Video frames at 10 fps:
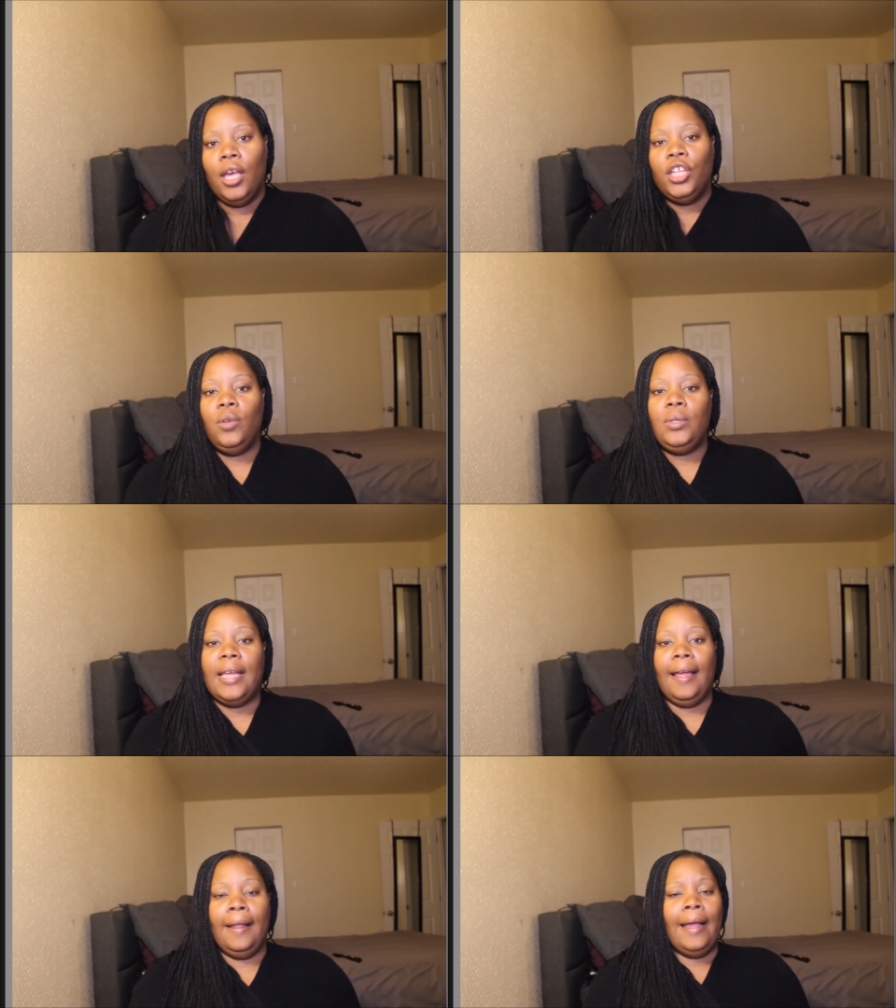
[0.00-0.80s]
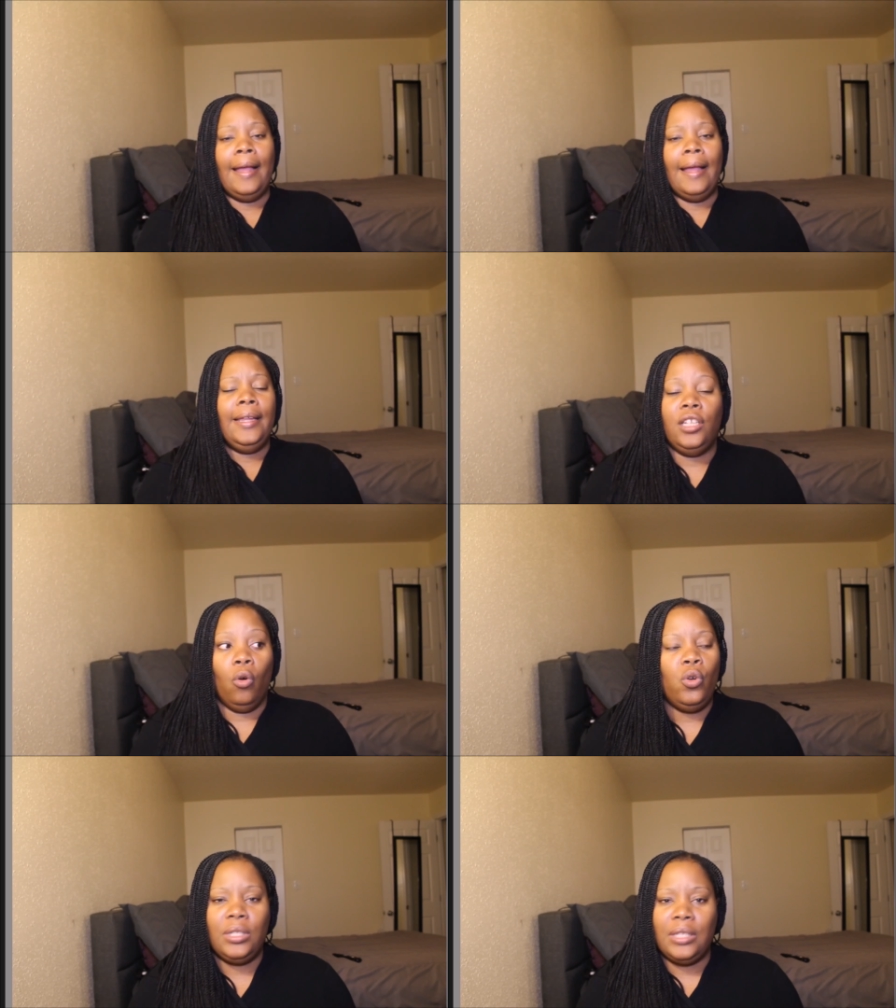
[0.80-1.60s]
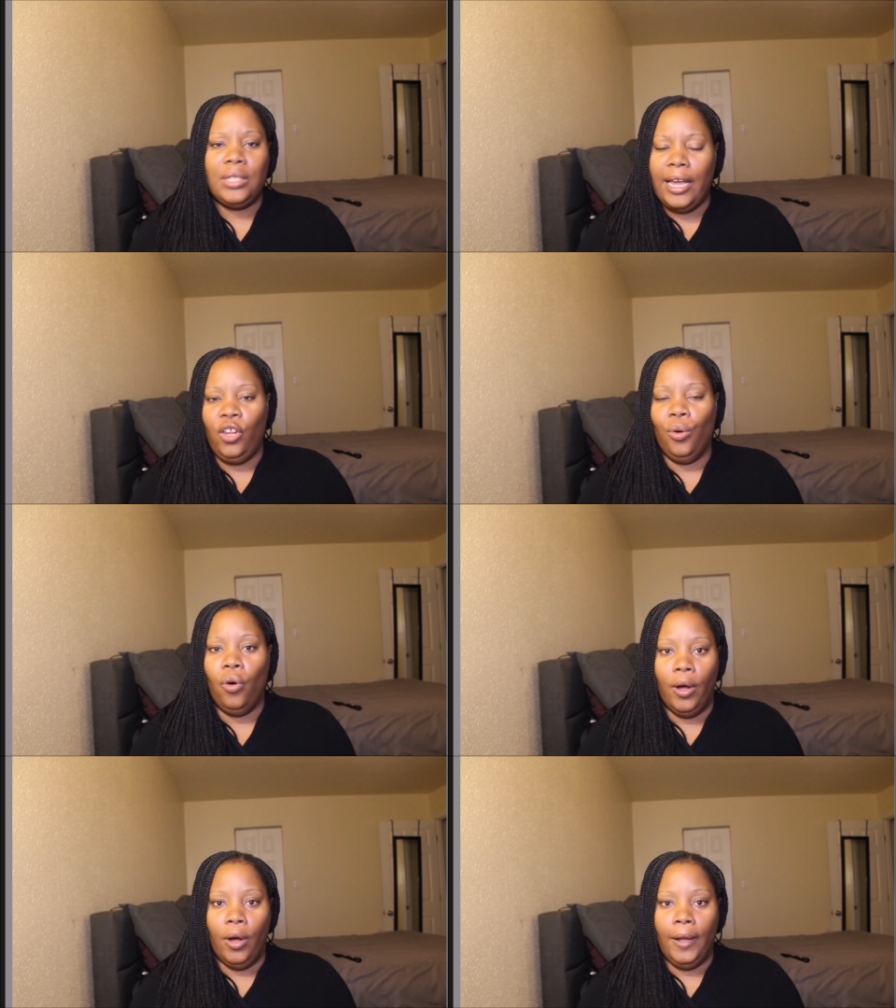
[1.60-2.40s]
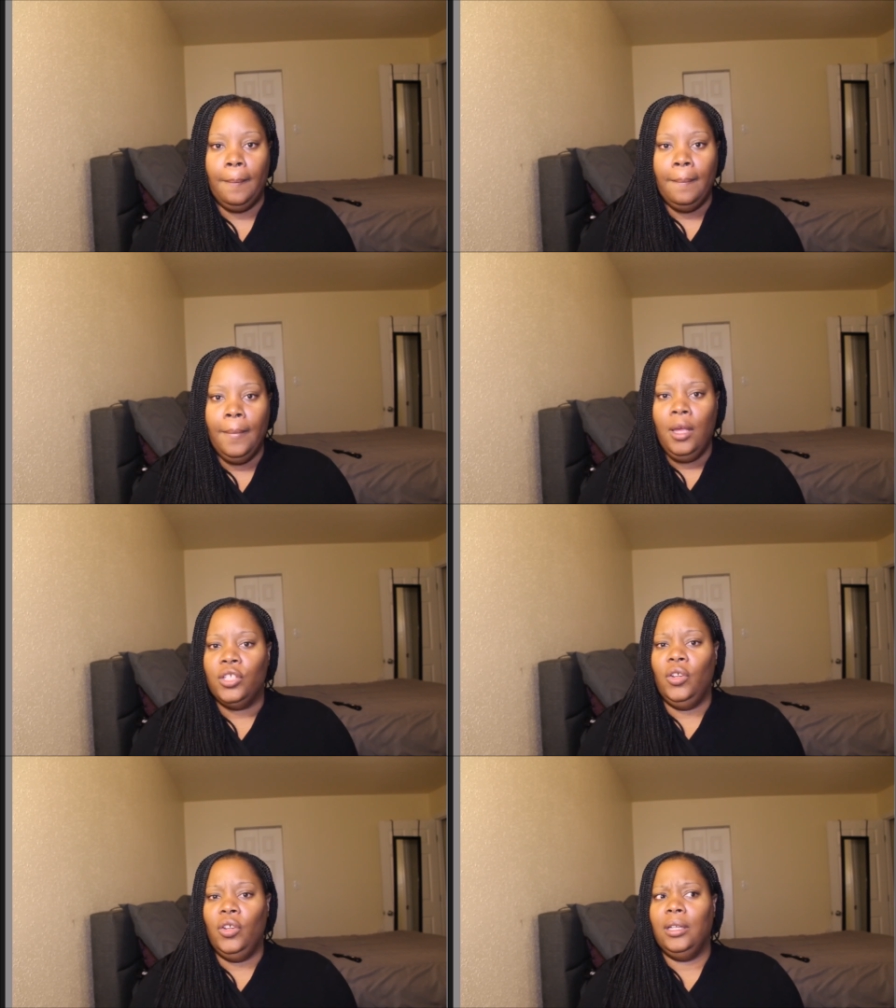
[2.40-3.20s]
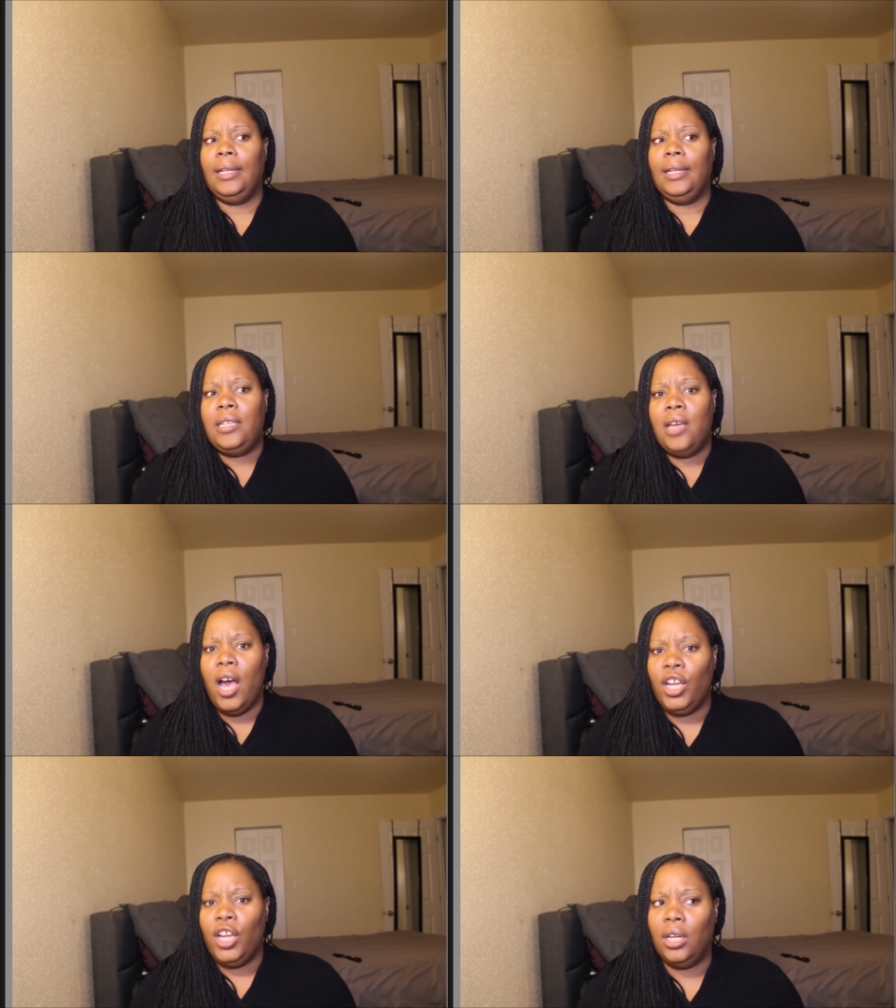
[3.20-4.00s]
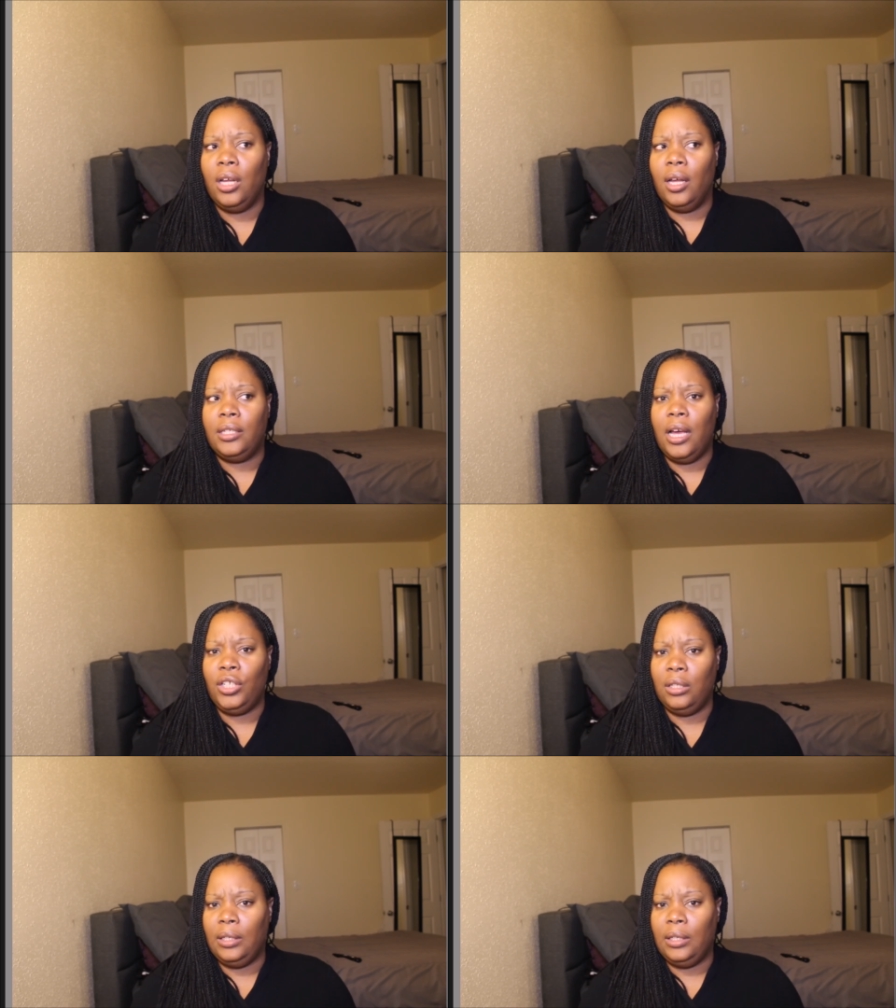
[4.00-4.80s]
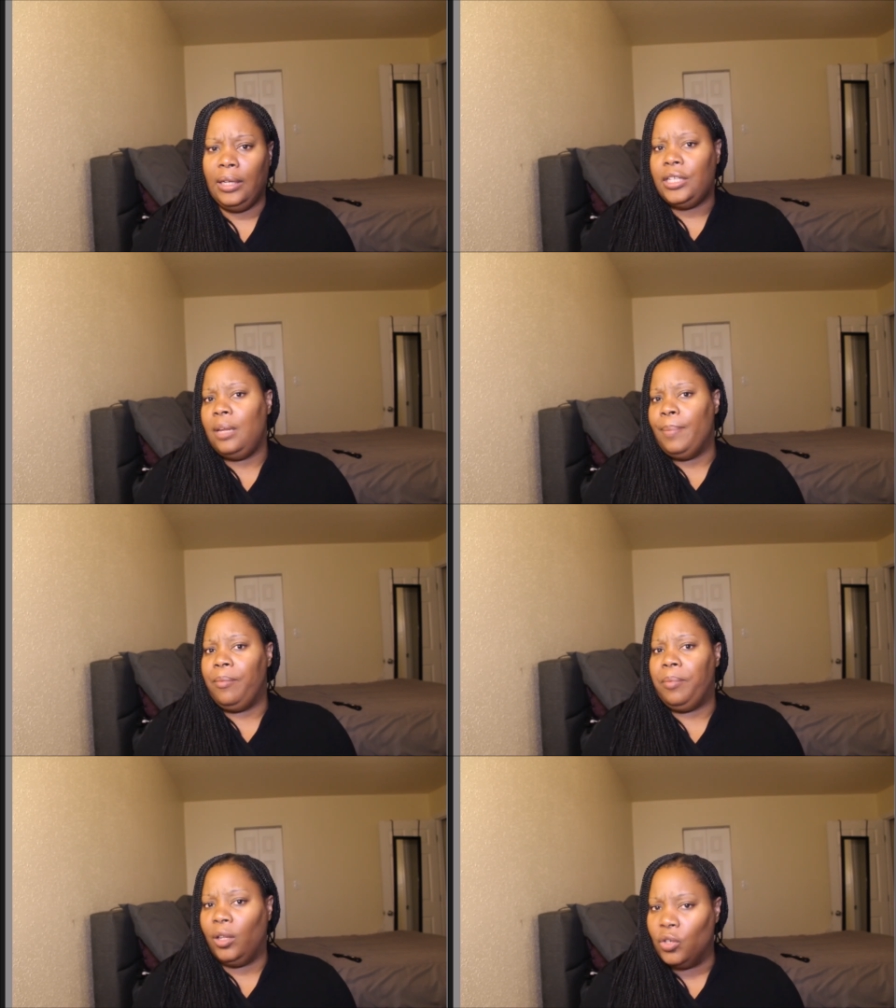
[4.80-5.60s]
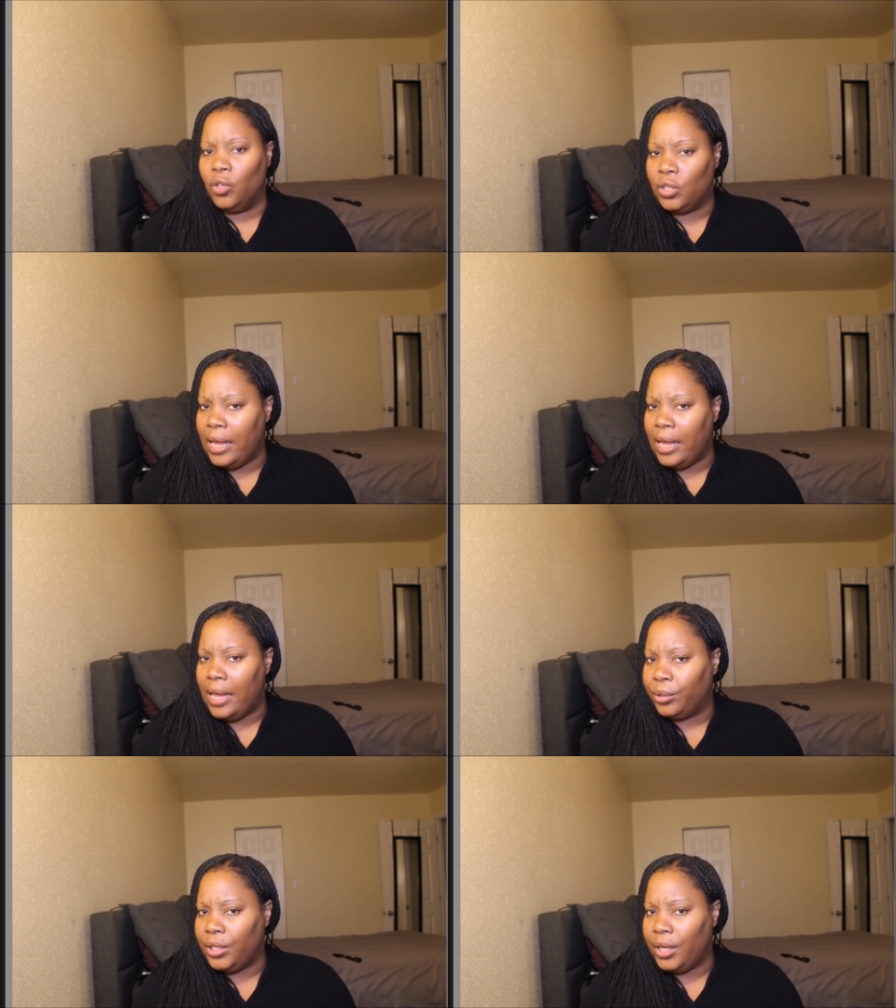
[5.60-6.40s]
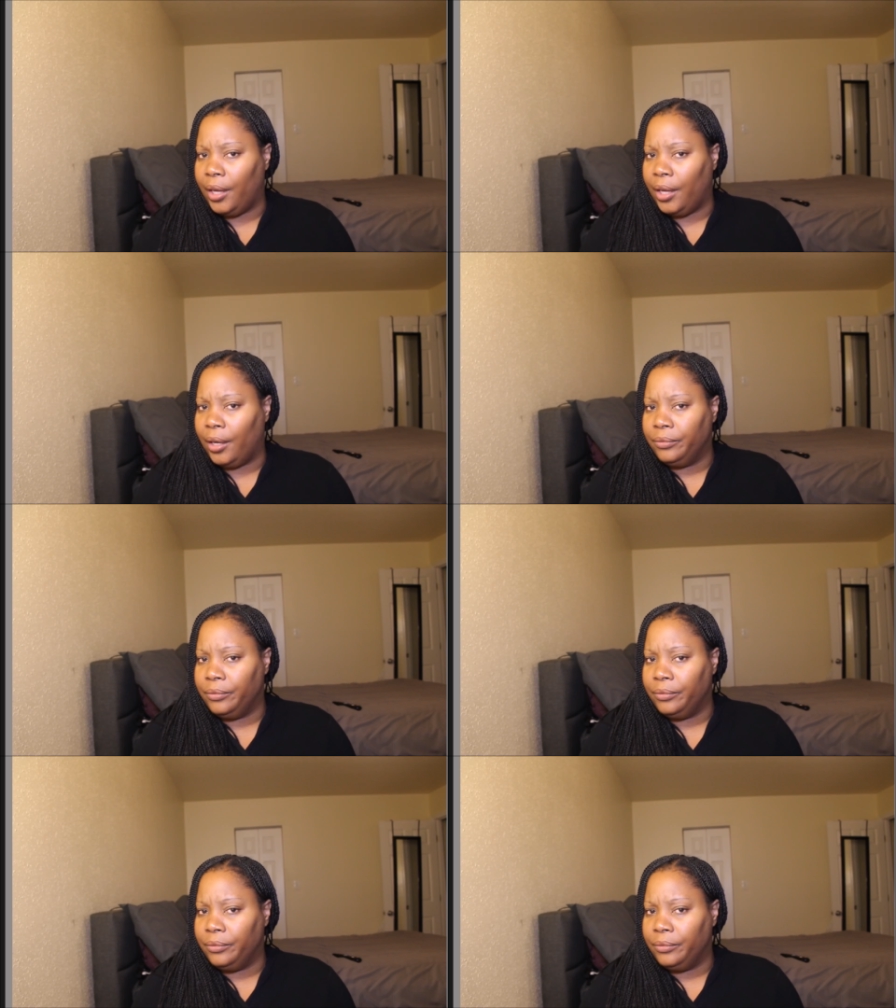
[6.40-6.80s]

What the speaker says: She was like, and I need to know, whose side are you on? So you can look at Tasha. Tasha looked like she might be a little scared of Rochelle.